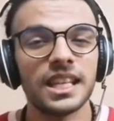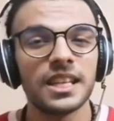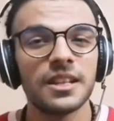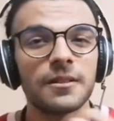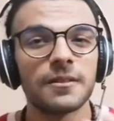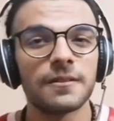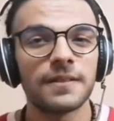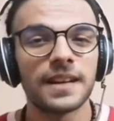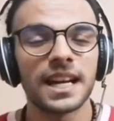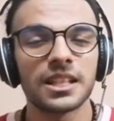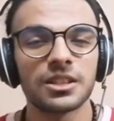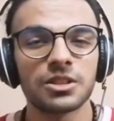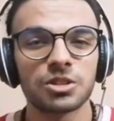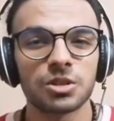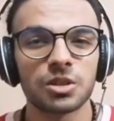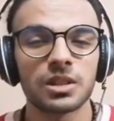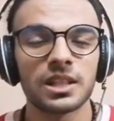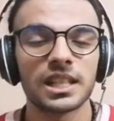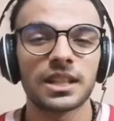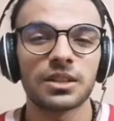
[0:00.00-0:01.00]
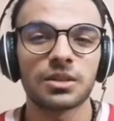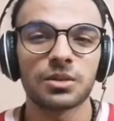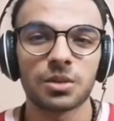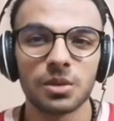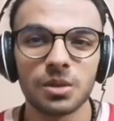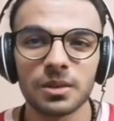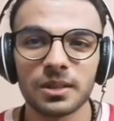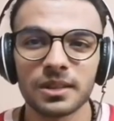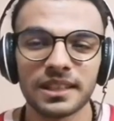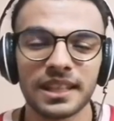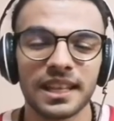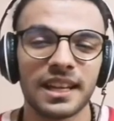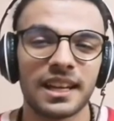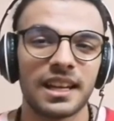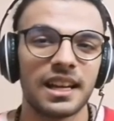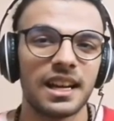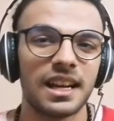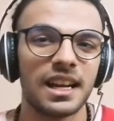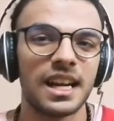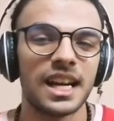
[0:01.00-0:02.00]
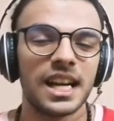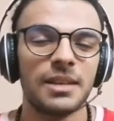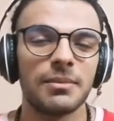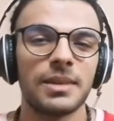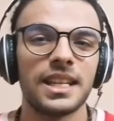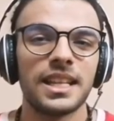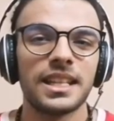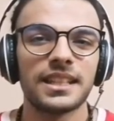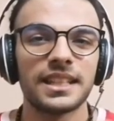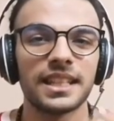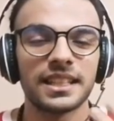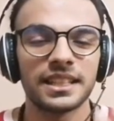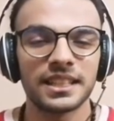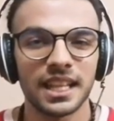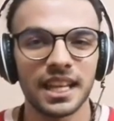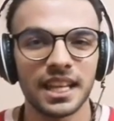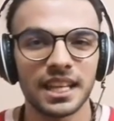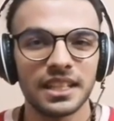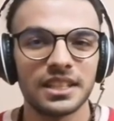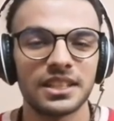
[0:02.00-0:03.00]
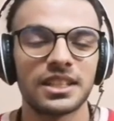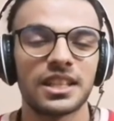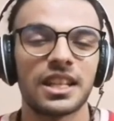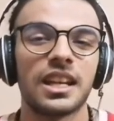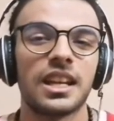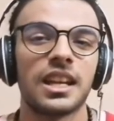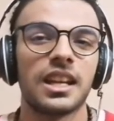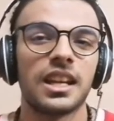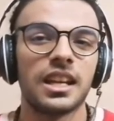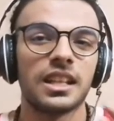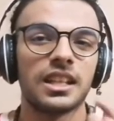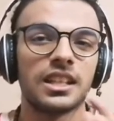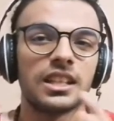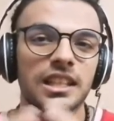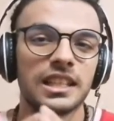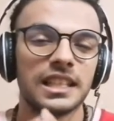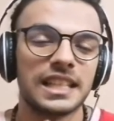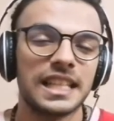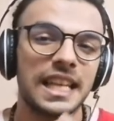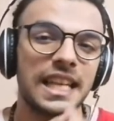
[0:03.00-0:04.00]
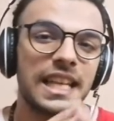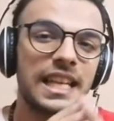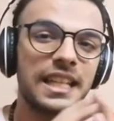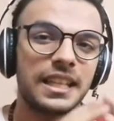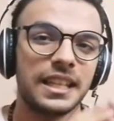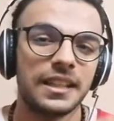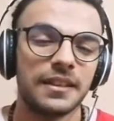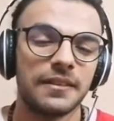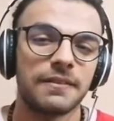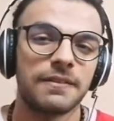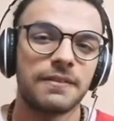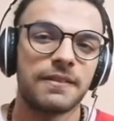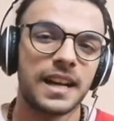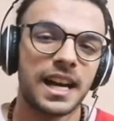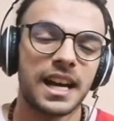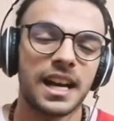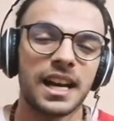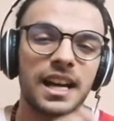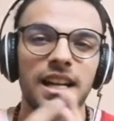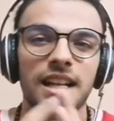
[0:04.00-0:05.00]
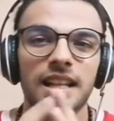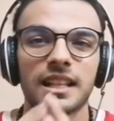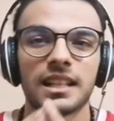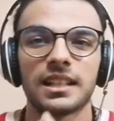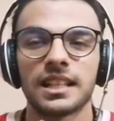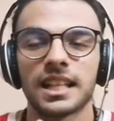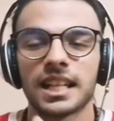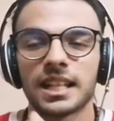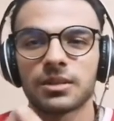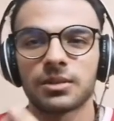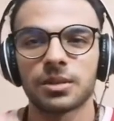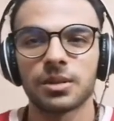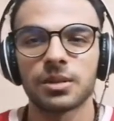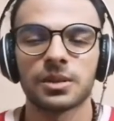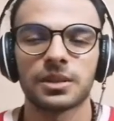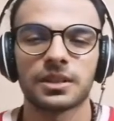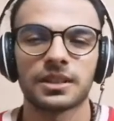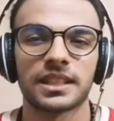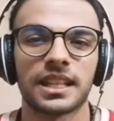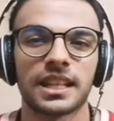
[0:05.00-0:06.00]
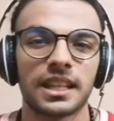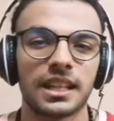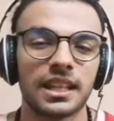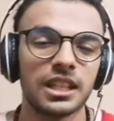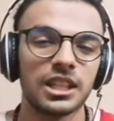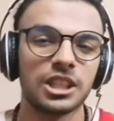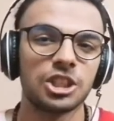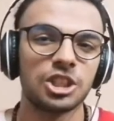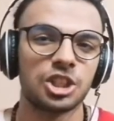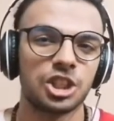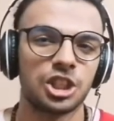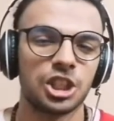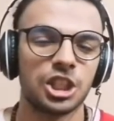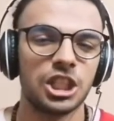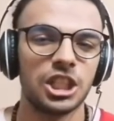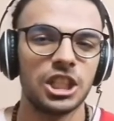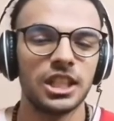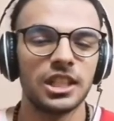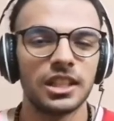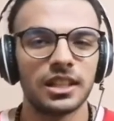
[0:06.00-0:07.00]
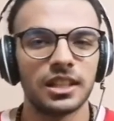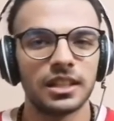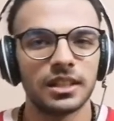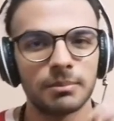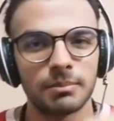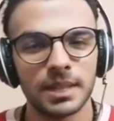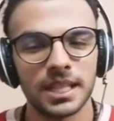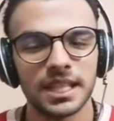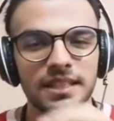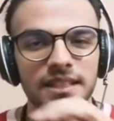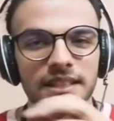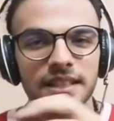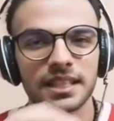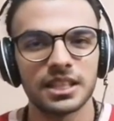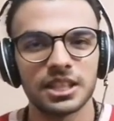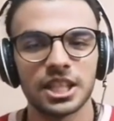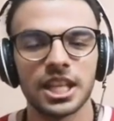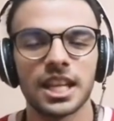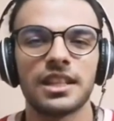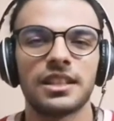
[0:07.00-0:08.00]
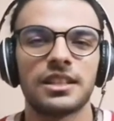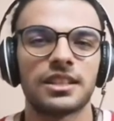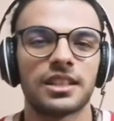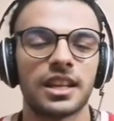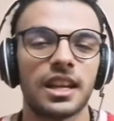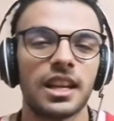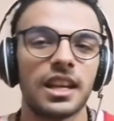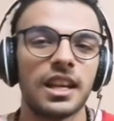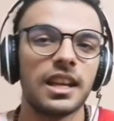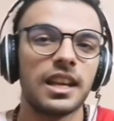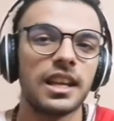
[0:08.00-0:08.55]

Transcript: io faccio la torta, I make the cake. Lei fa la torta, she makes the cake.